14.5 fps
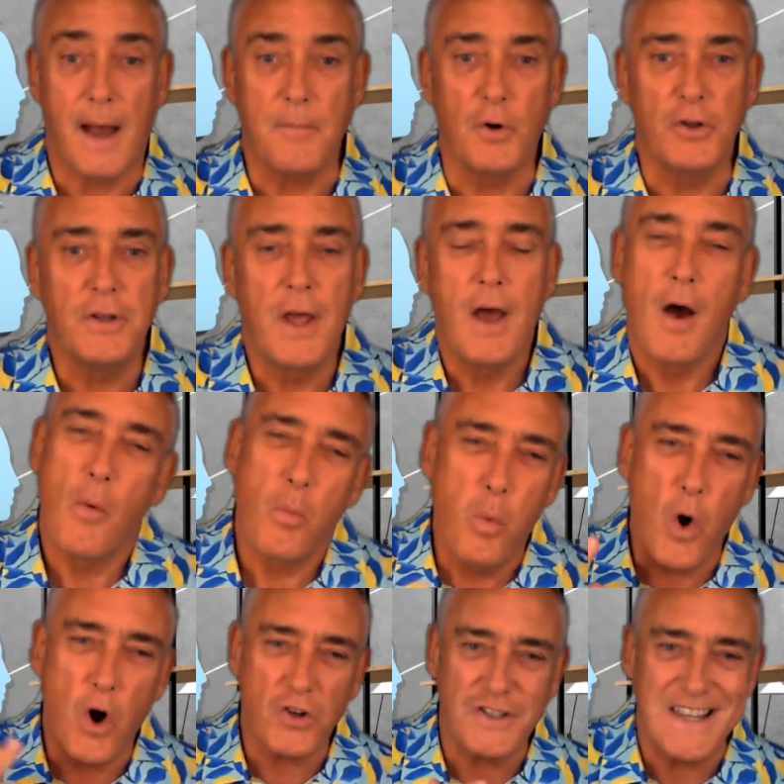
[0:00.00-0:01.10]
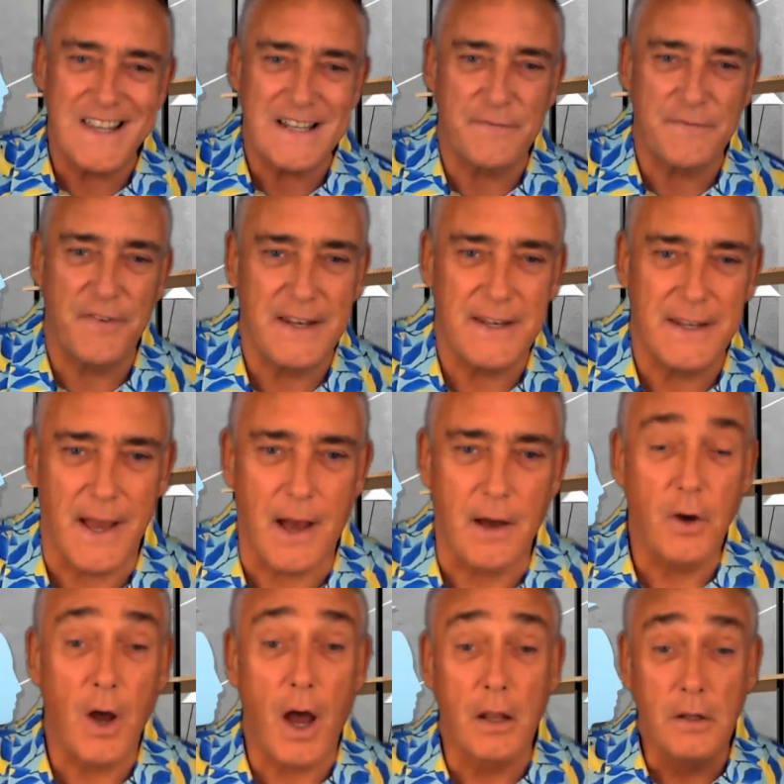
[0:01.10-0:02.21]
Come on, watch this
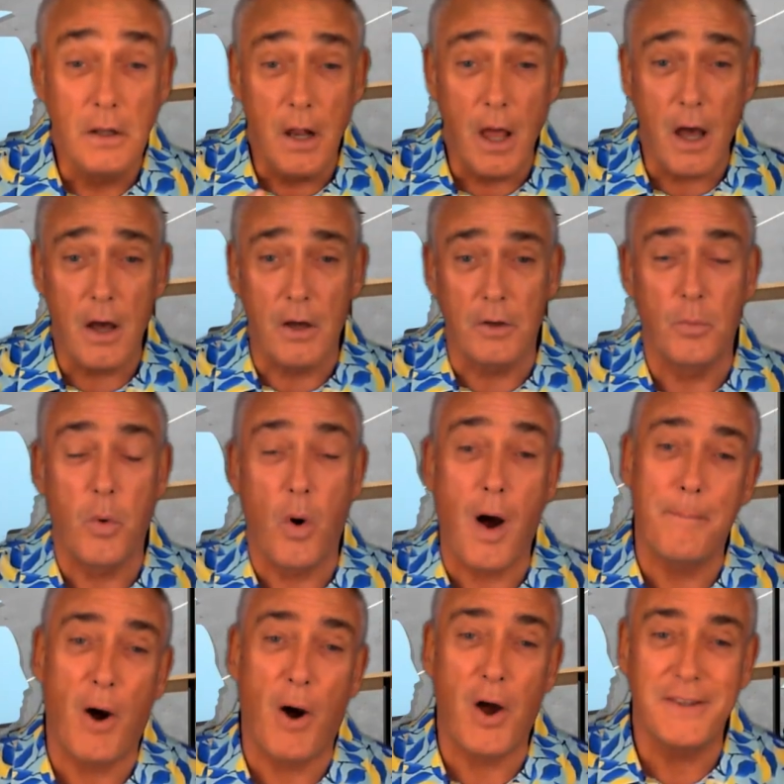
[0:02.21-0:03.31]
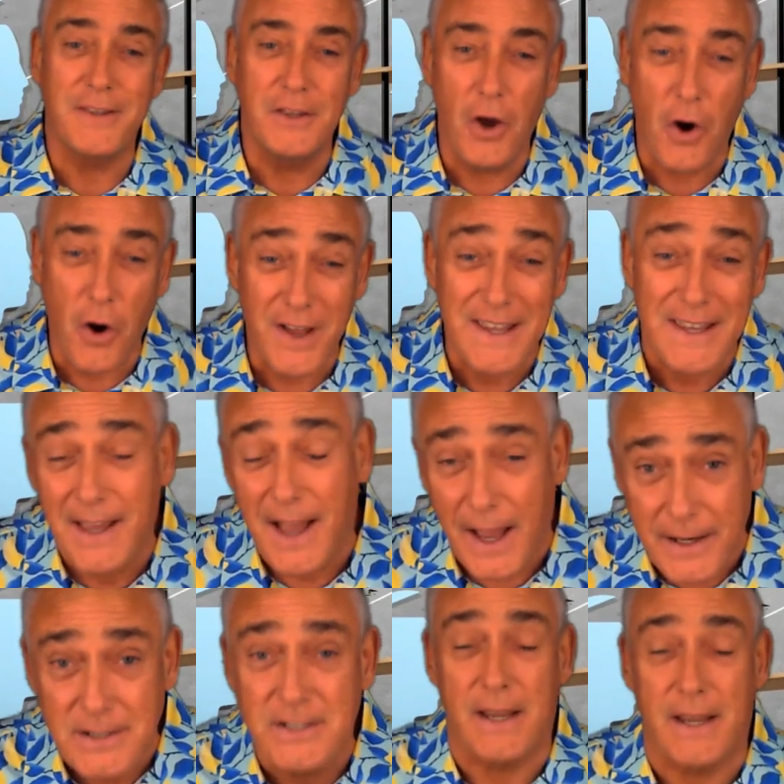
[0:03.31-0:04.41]
video and learn why by not
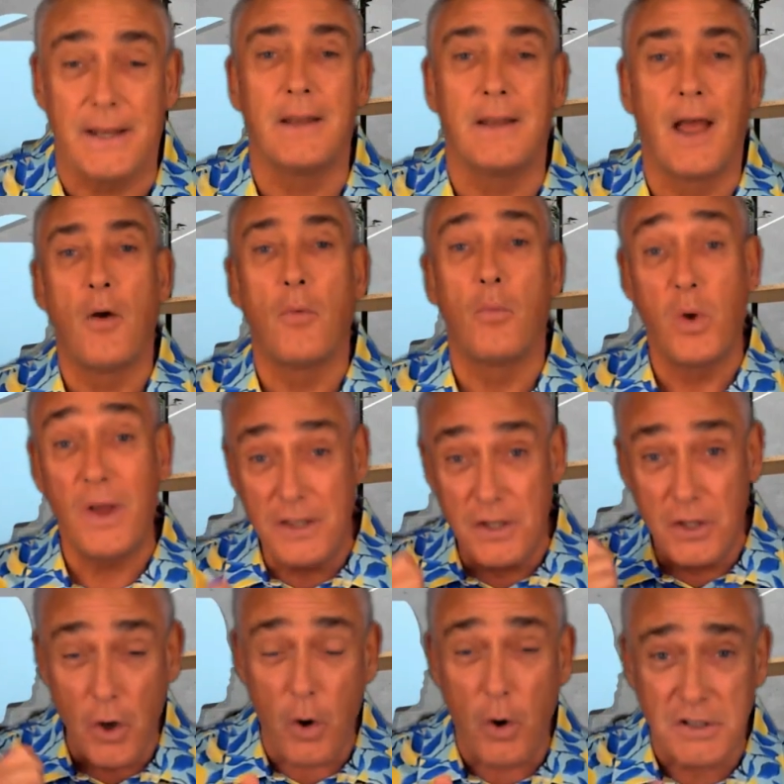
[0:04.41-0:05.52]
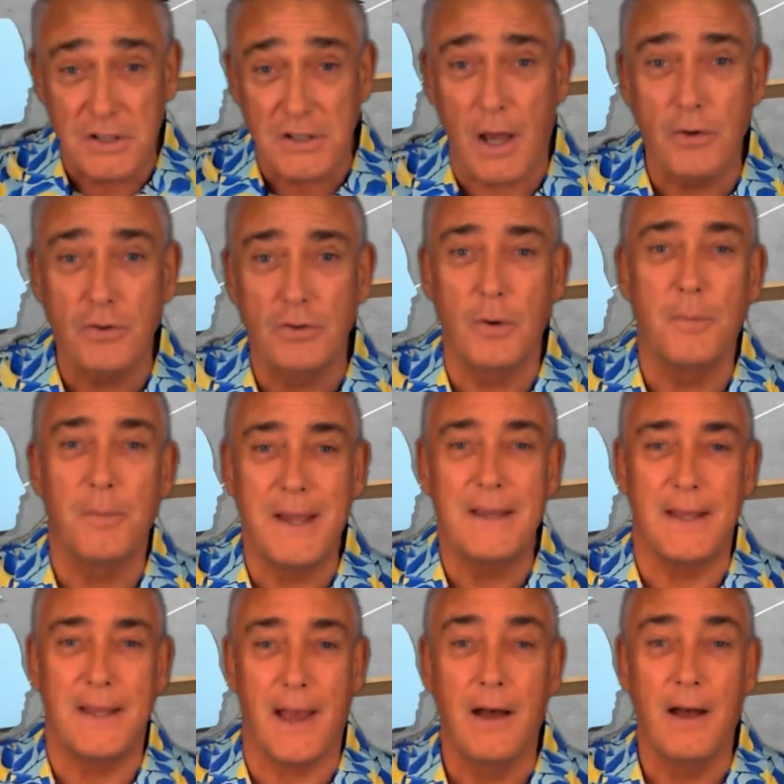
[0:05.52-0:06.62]
engaging with your social
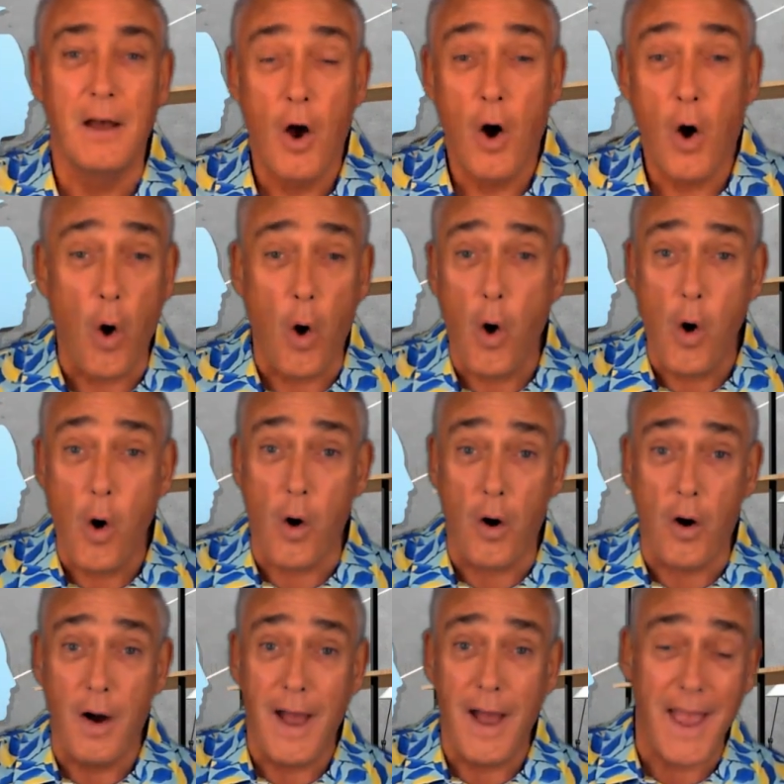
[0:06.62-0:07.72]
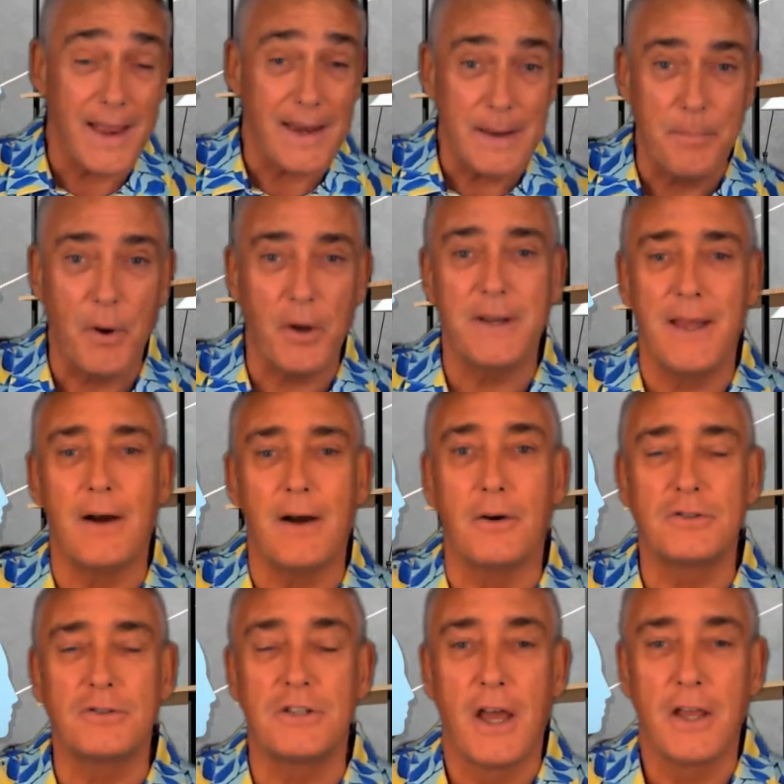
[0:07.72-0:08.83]
media or anybody
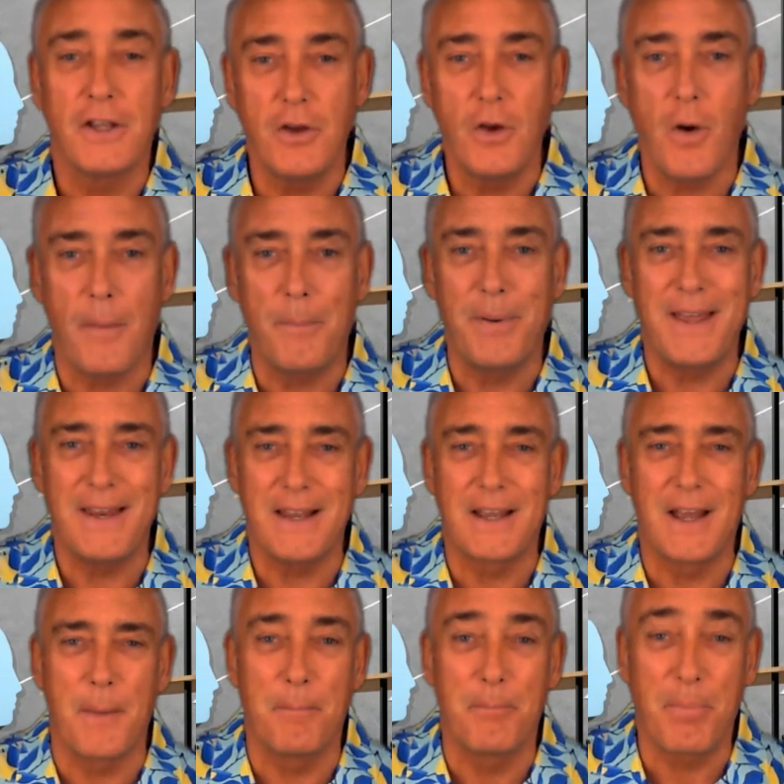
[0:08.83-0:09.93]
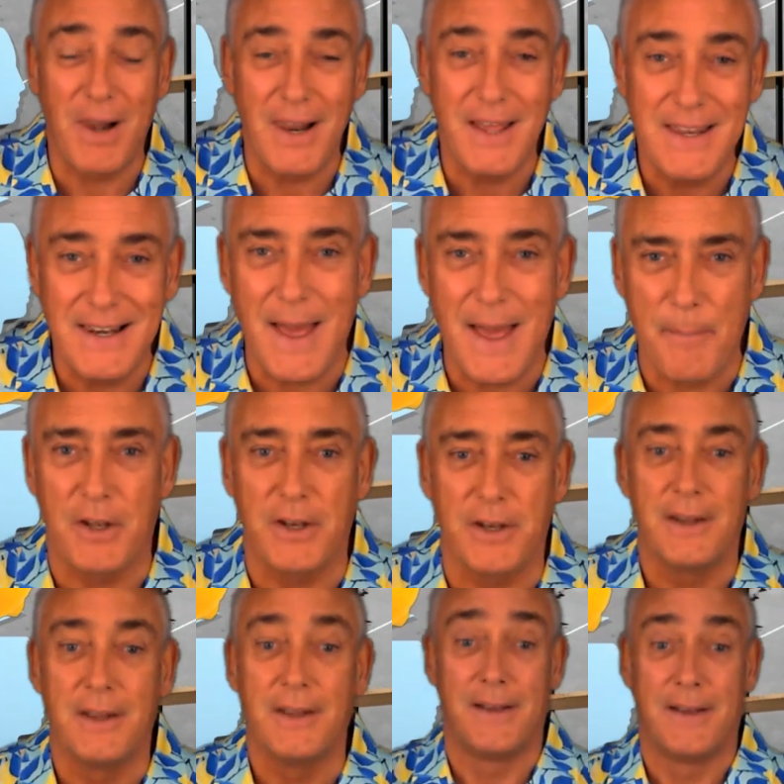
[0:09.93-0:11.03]
else, you are being a complete
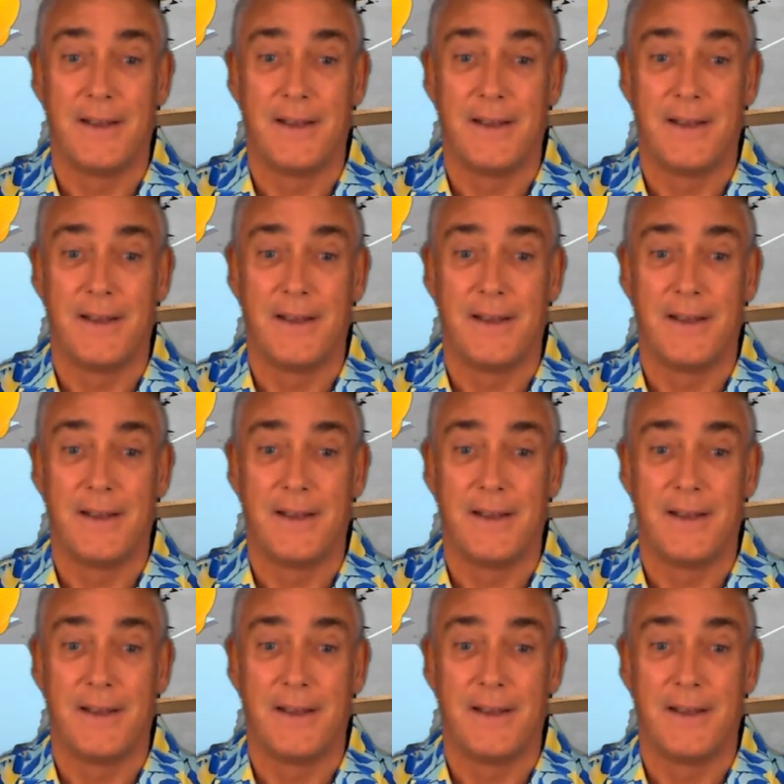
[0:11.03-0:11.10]
lemon.